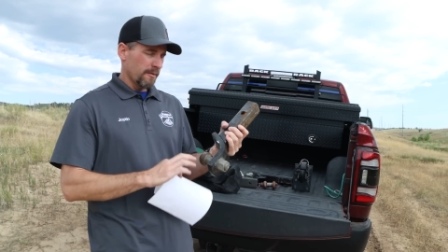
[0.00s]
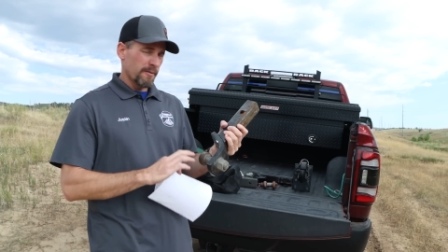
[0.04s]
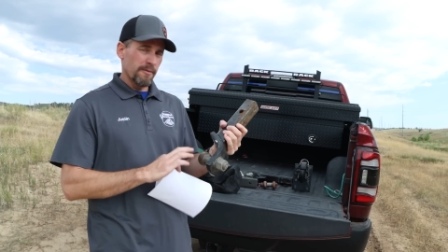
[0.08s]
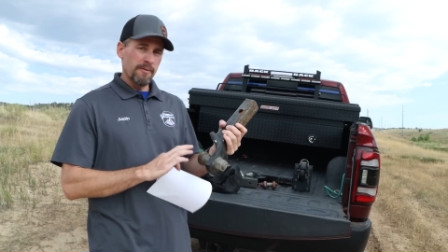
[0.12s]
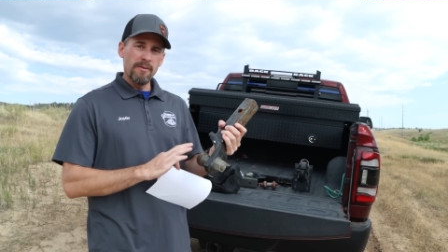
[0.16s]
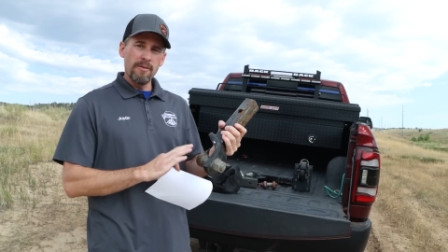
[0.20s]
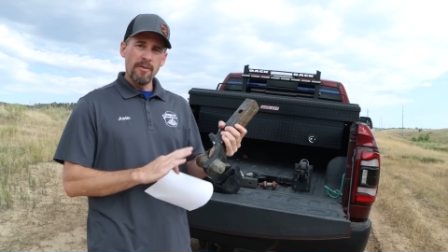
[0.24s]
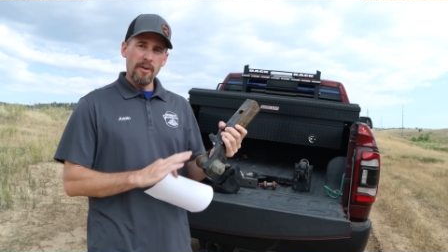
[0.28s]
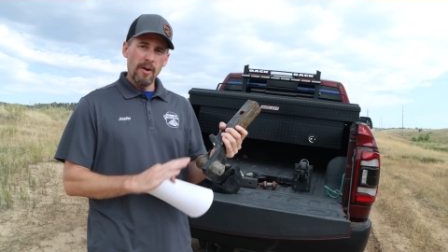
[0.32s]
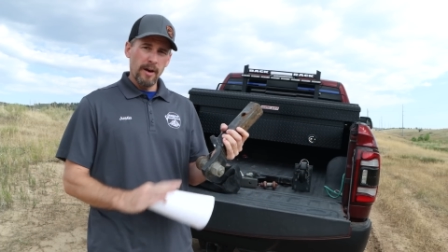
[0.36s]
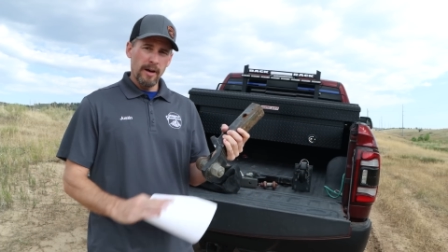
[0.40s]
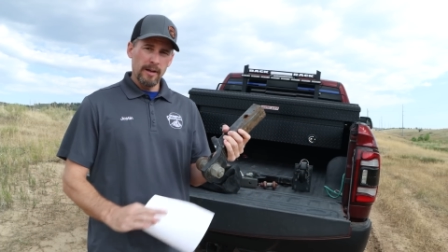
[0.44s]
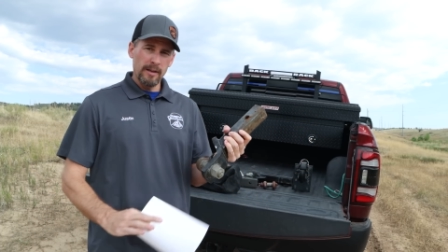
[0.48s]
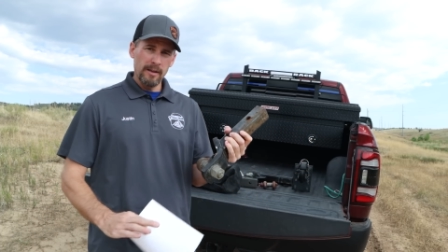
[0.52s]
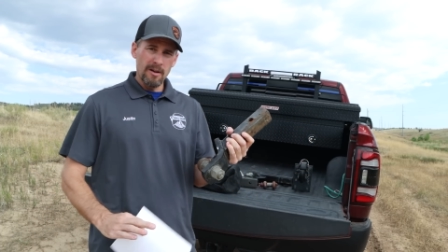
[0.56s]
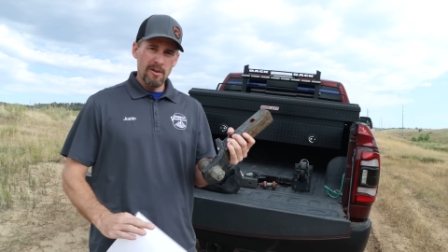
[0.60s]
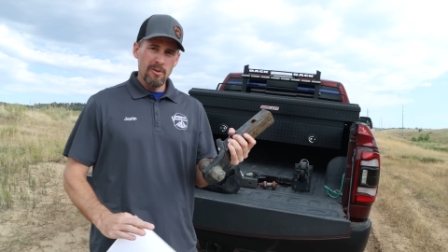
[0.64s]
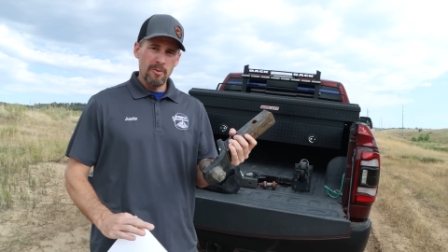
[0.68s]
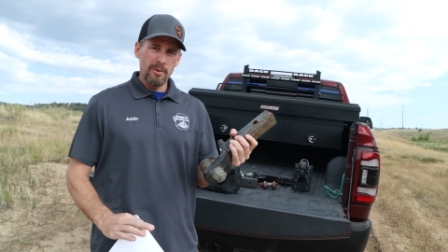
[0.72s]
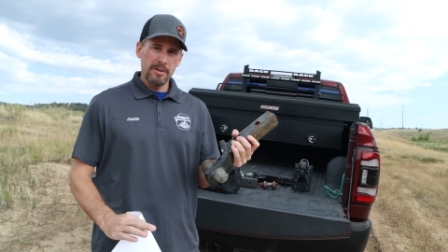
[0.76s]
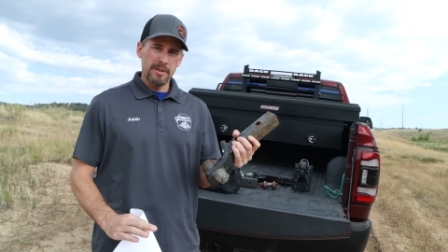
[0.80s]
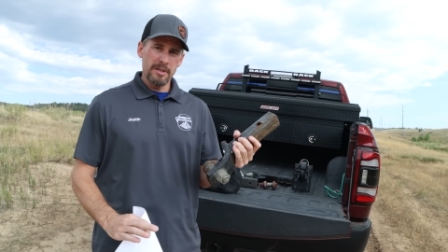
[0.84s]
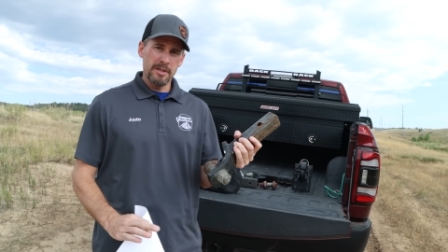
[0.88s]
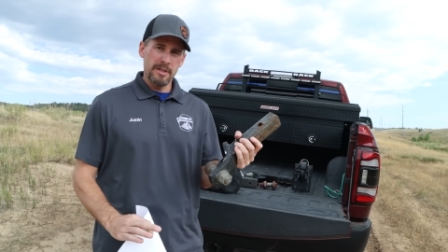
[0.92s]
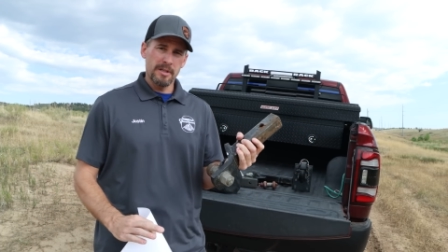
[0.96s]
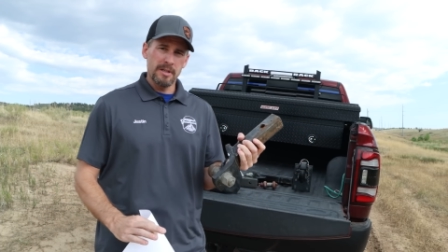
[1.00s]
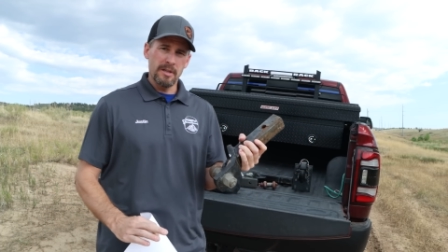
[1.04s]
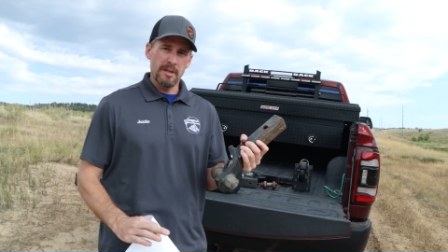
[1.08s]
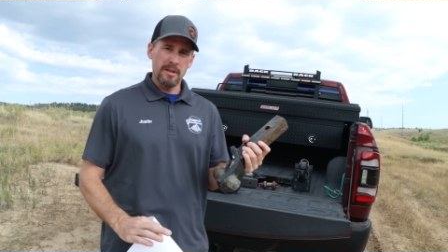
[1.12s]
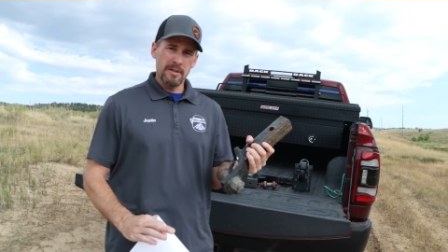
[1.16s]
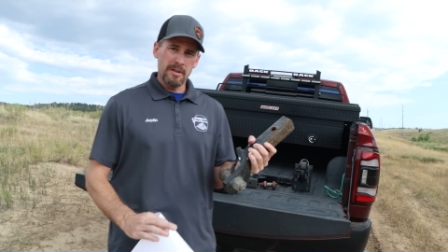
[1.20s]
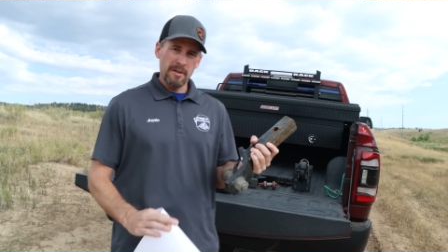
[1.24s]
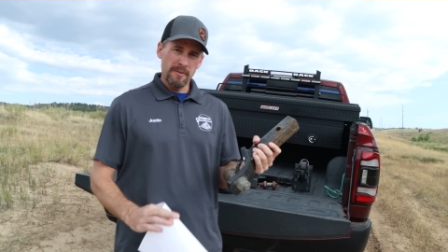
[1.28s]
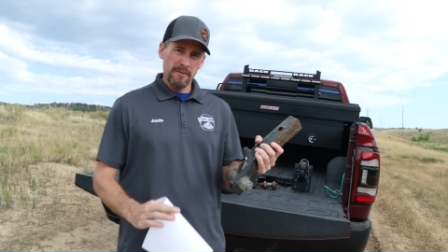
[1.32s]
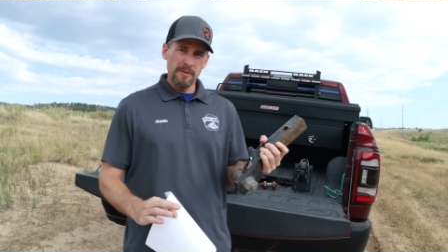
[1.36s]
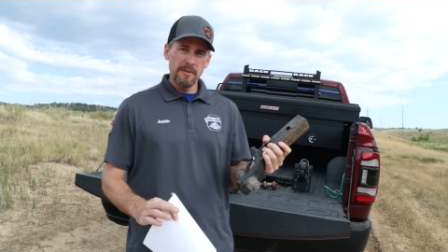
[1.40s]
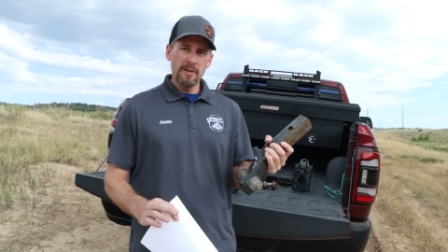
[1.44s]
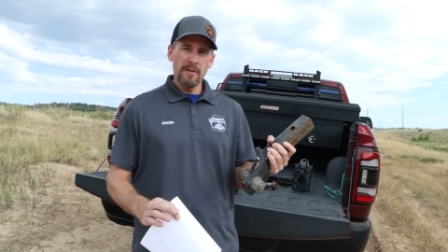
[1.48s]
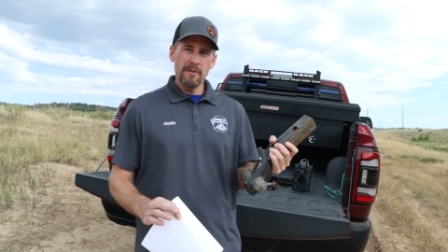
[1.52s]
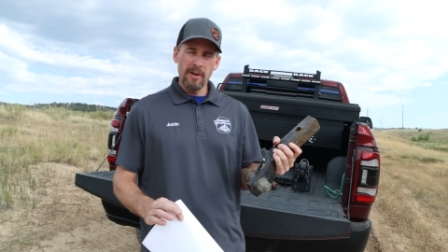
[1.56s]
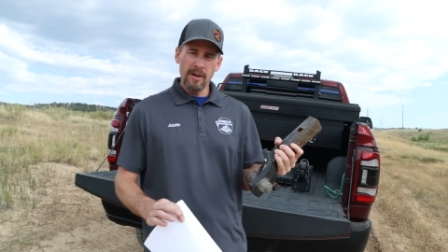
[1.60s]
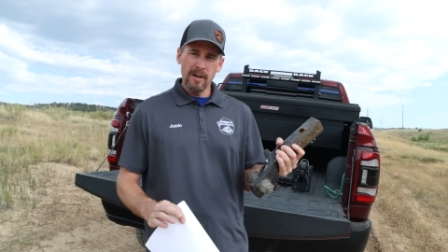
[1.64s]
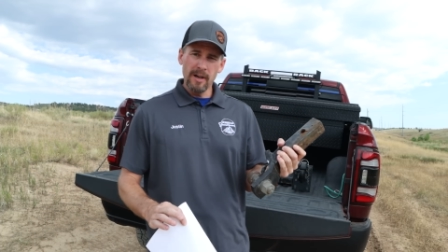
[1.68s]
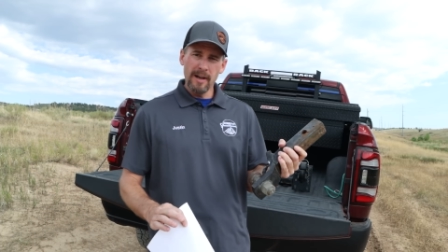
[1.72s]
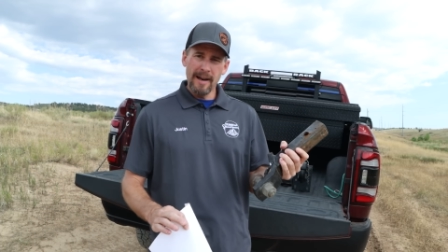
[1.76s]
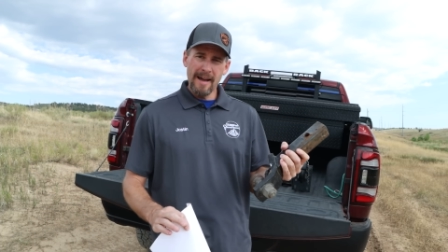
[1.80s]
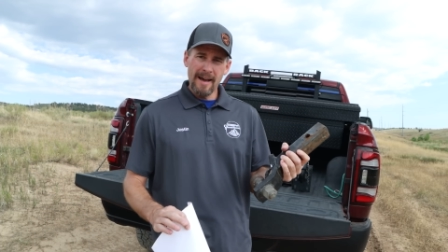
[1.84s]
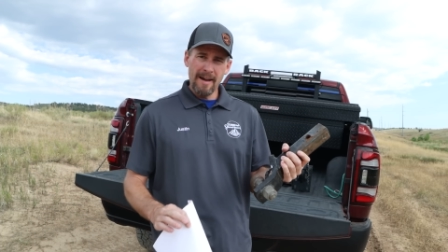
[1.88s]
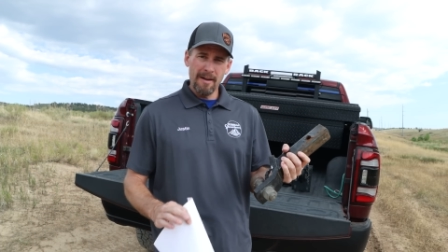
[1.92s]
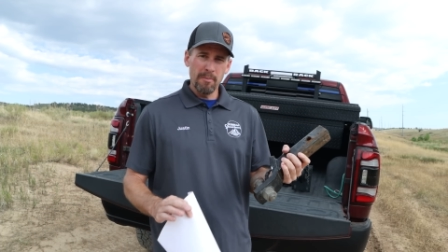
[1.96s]
Very low resistance. If you've ever
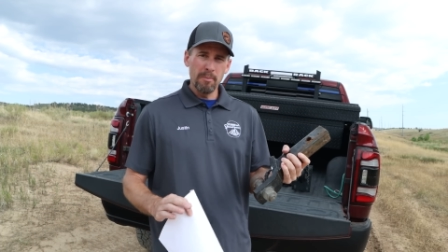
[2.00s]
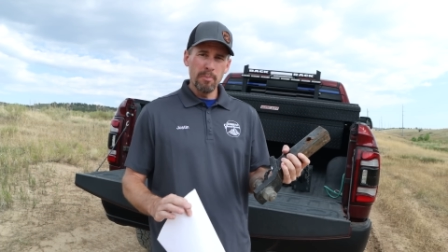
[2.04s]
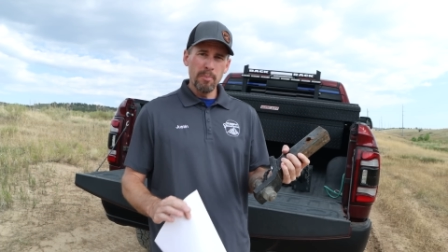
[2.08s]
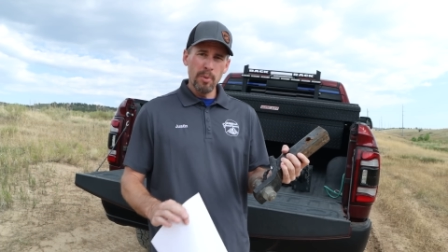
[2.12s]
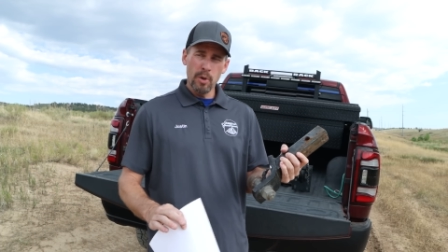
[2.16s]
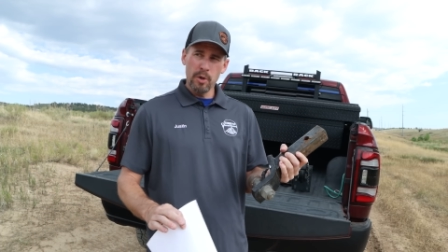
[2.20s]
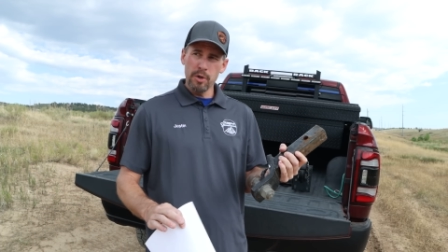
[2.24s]
got out and